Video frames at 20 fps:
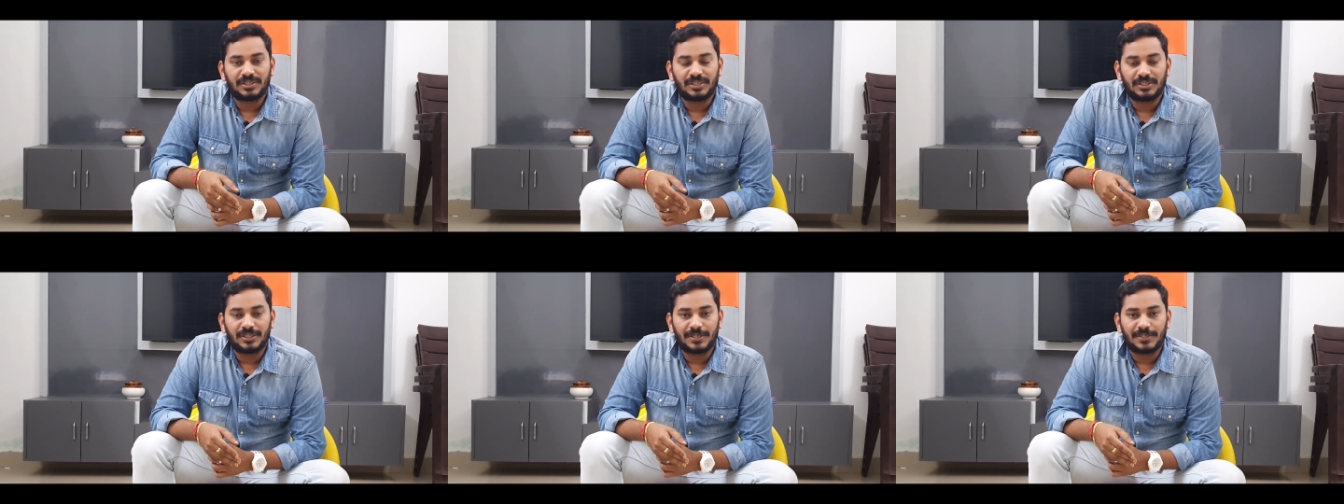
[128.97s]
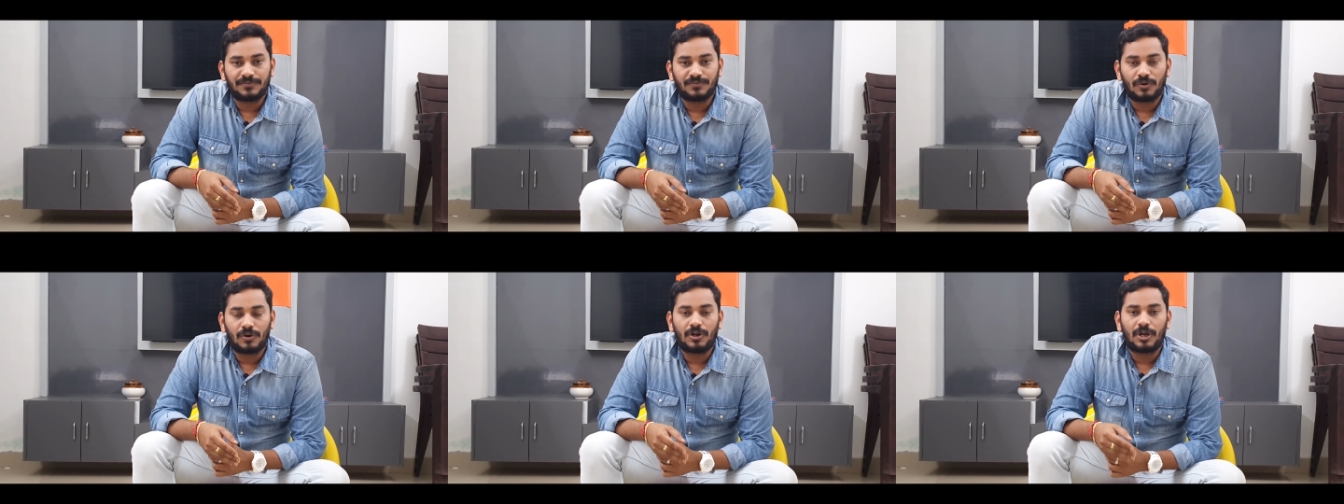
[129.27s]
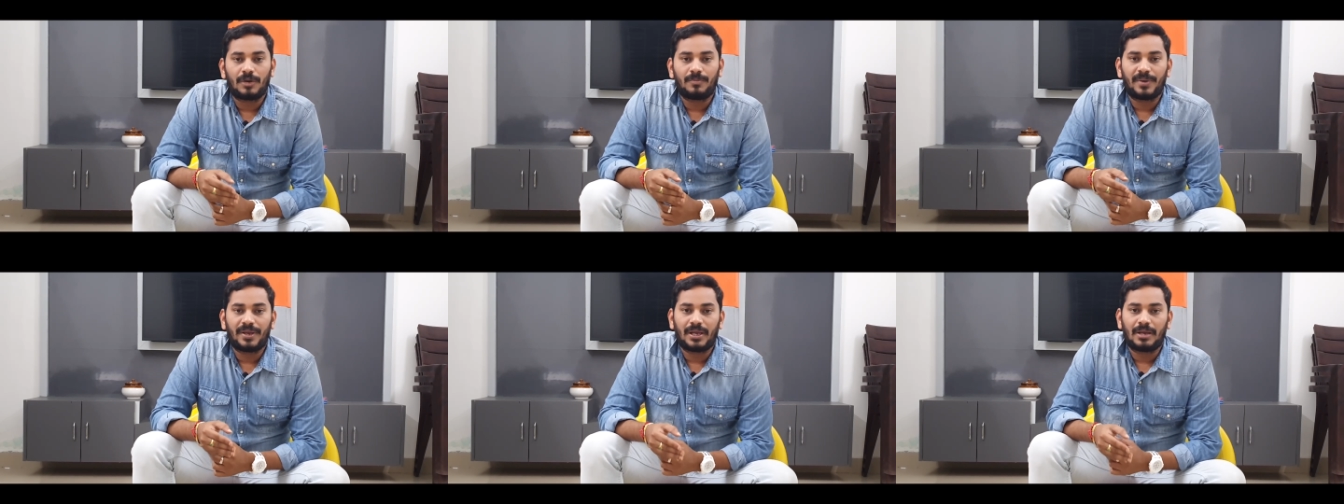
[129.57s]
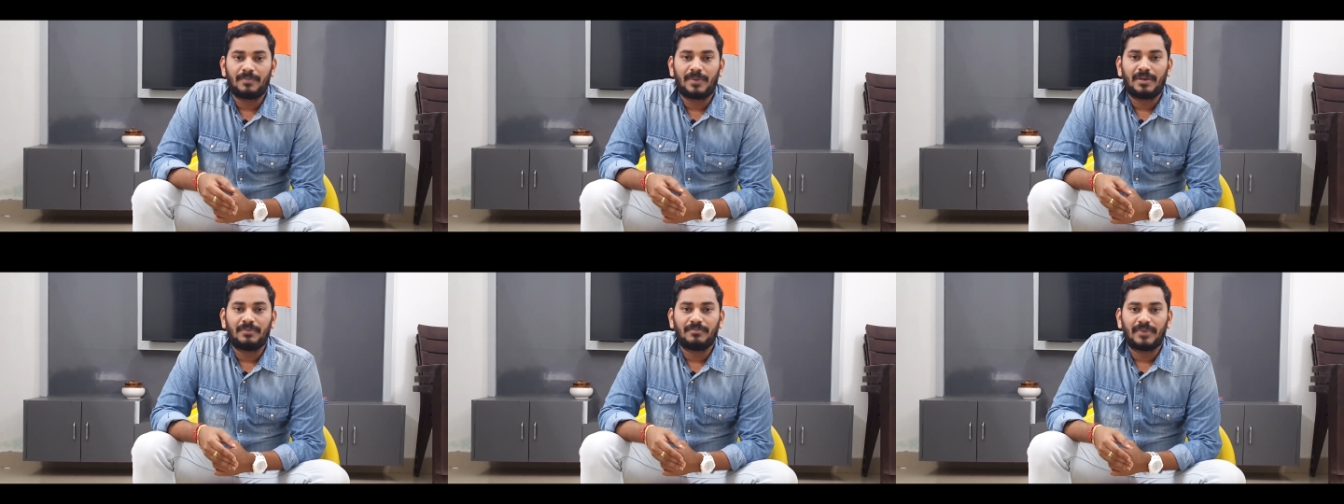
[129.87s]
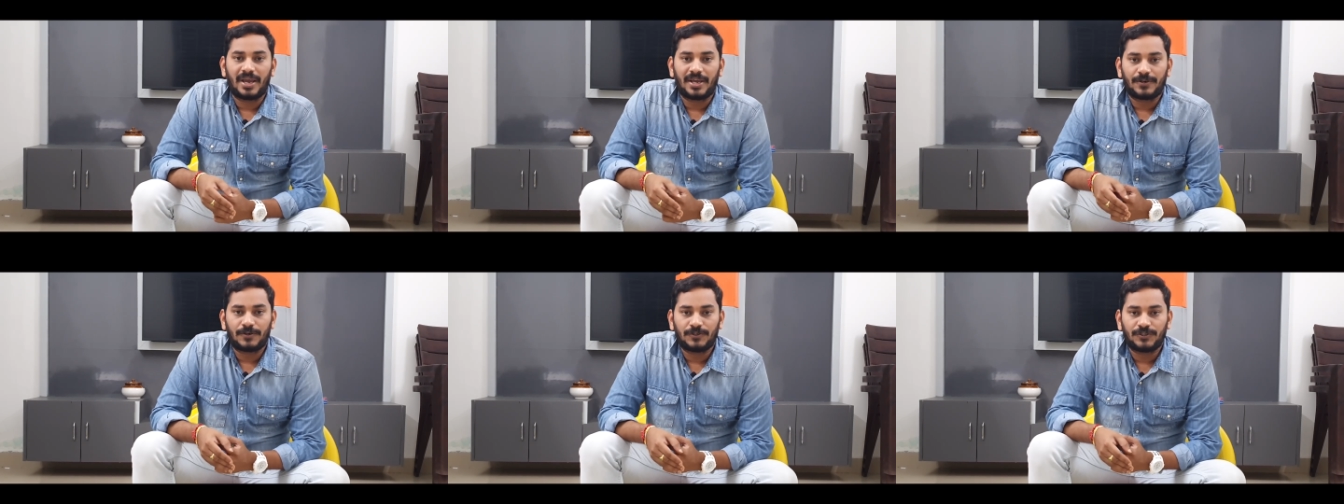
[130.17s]
in this world are becoming
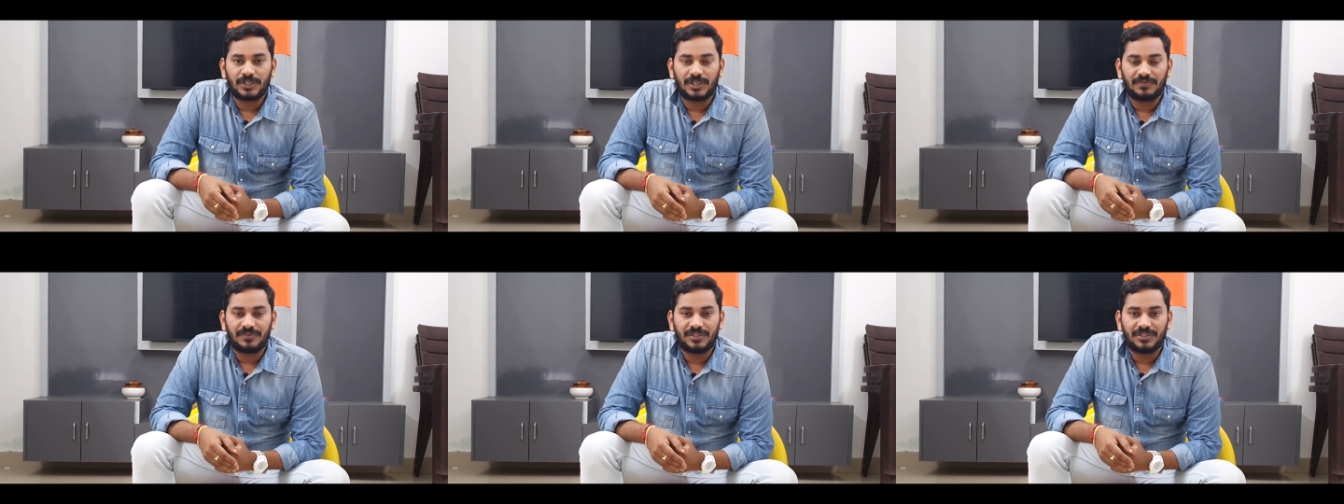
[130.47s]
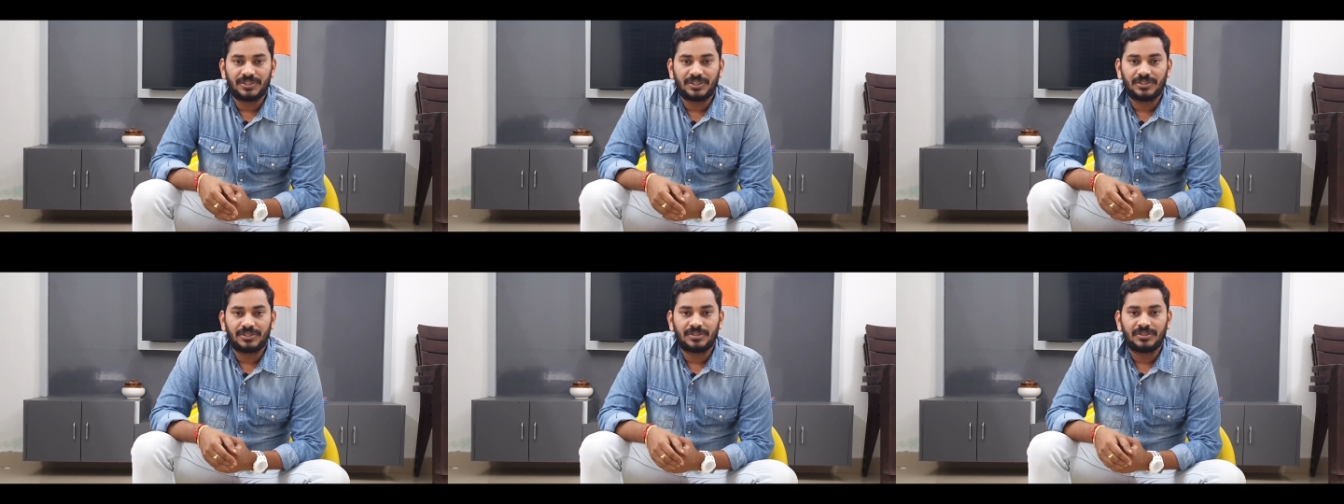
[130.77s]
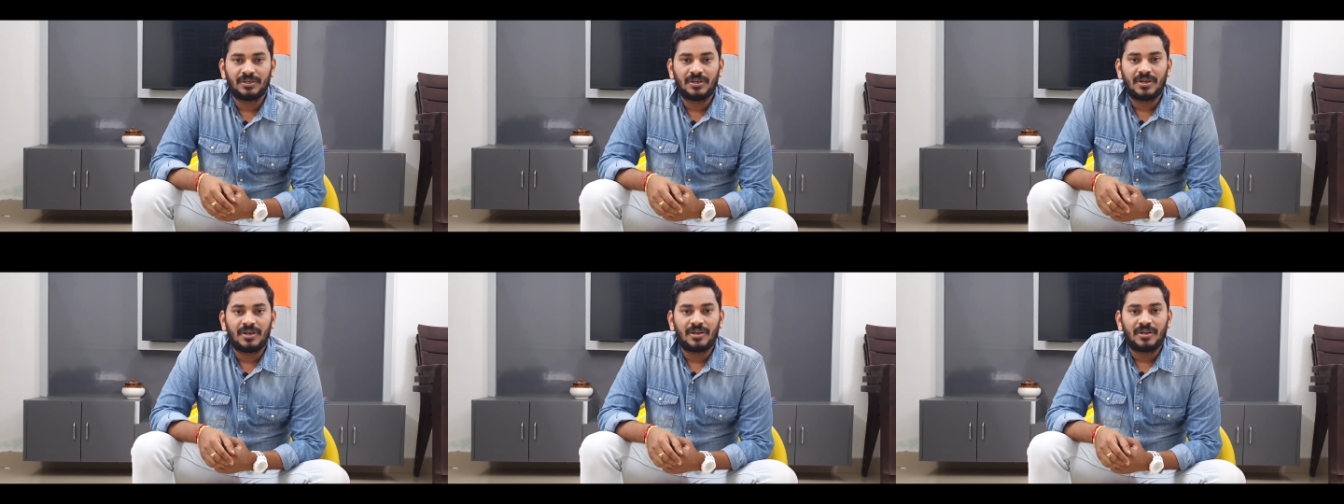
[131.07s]
microservices.